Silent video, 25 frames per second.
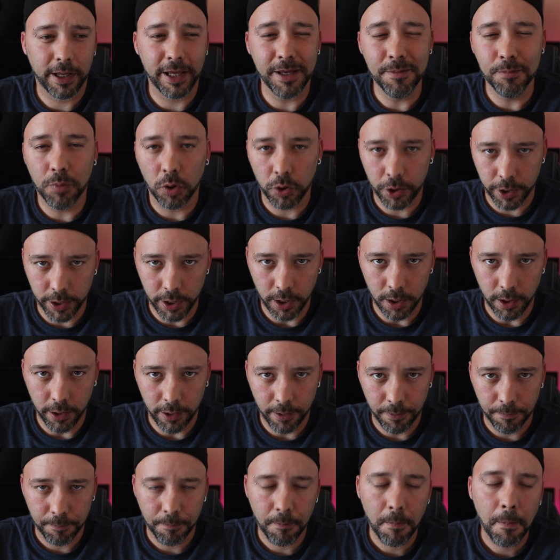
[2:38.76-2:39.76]
a gimbal
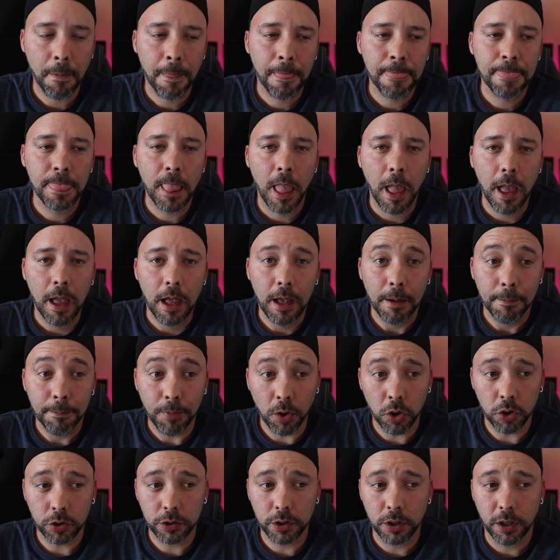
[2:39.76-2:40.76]
killer,
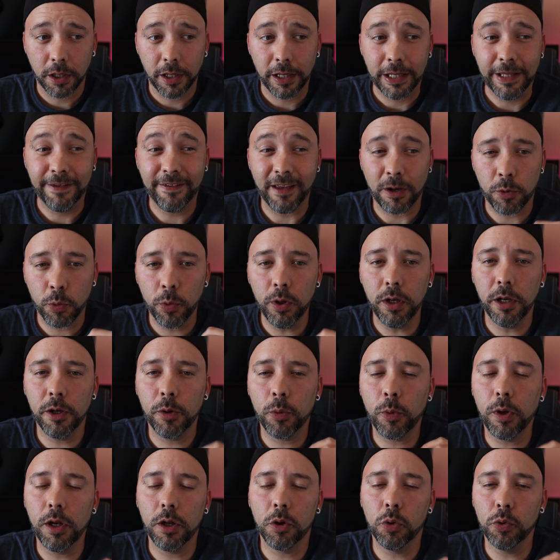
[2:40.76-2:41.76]
but it's a really,
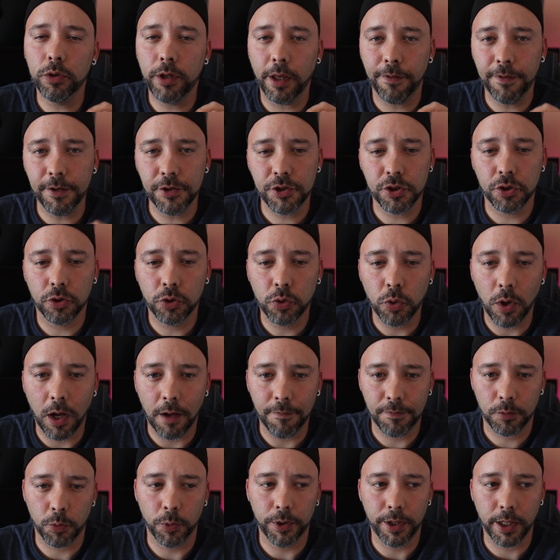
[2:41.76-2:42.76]
really good addition to
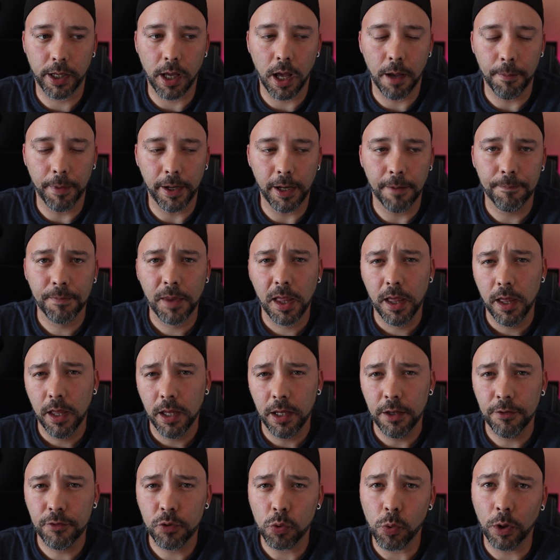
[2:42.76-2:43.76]
have with the camera.
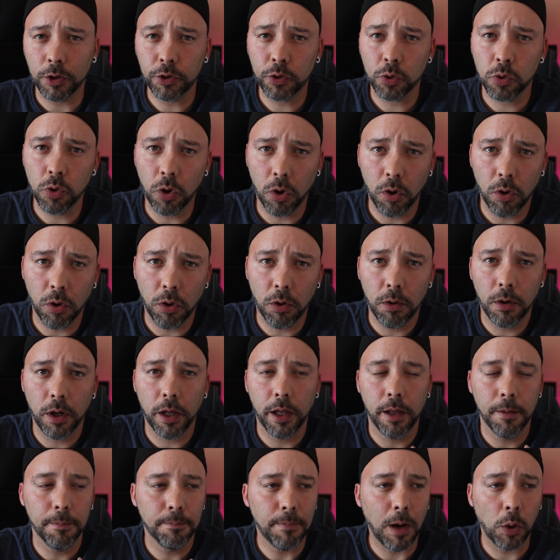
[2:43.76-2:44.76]
If you want to go
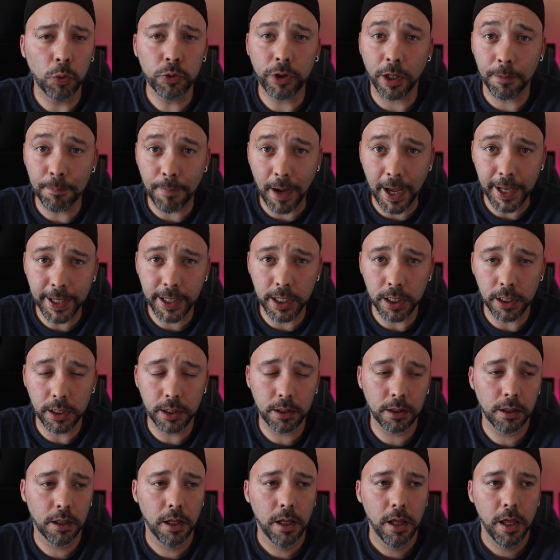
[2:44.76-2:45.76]
mountain
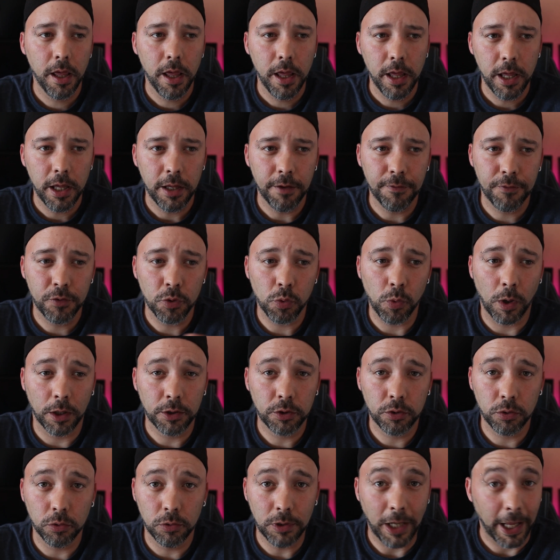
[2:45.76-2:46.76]
biking, if you
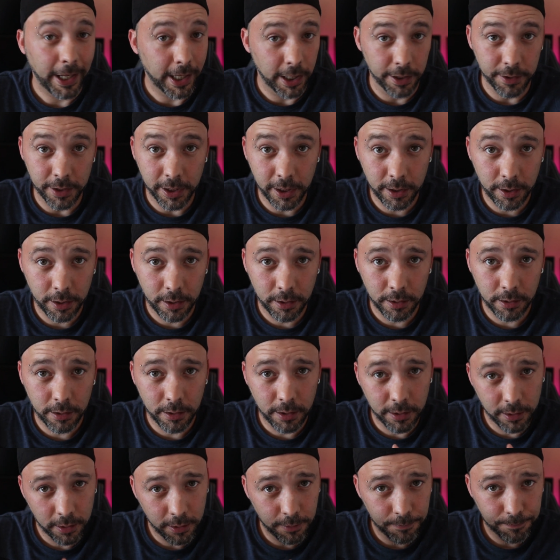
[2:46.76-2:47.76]
want to, like I did
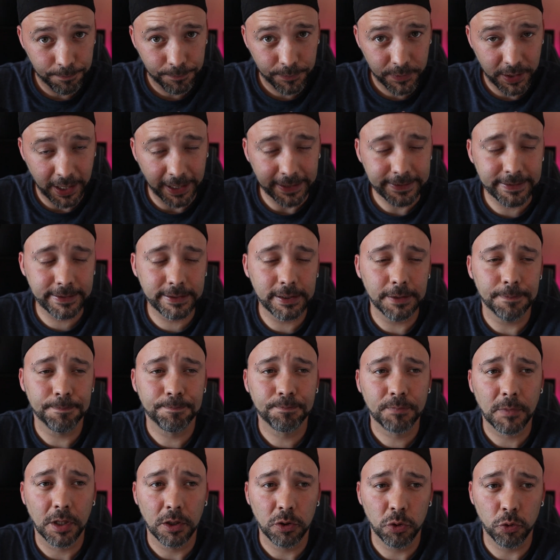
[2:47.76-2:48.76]
in the test,
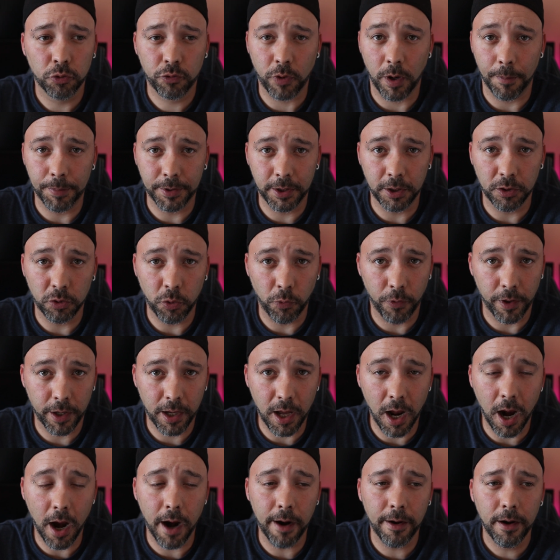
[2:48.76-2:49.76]
to strap it into the
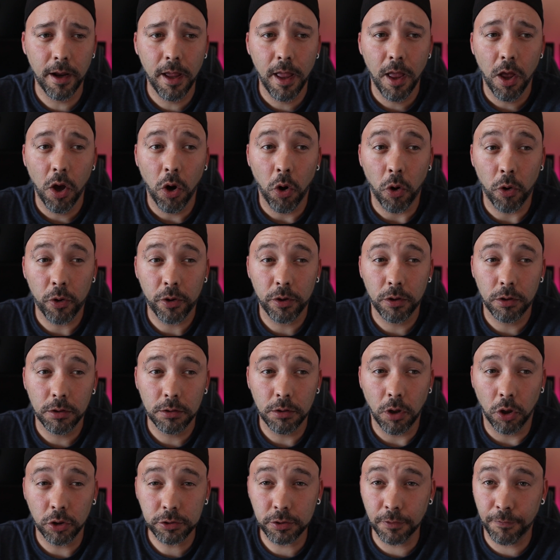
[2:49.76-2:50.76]
car, or
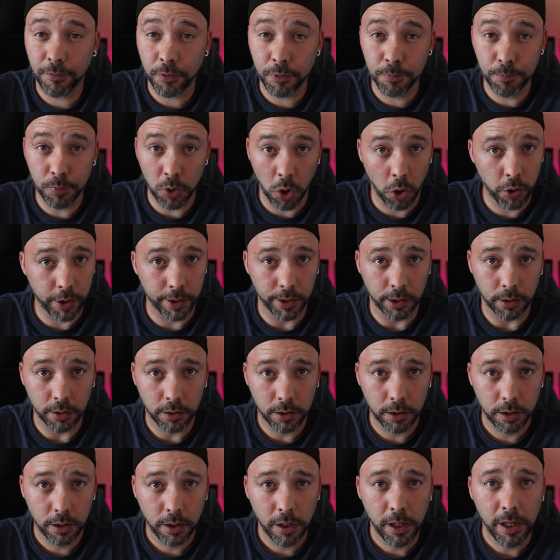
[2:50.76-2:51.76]
also for blogging,
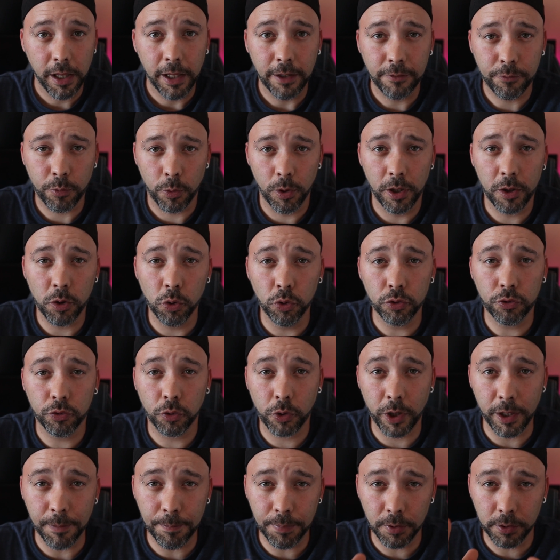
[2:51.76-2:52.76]
it's really good
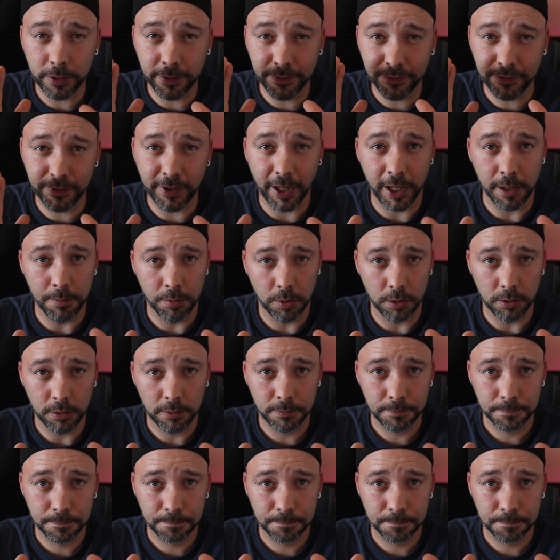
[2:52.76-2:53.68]
to keep it stable.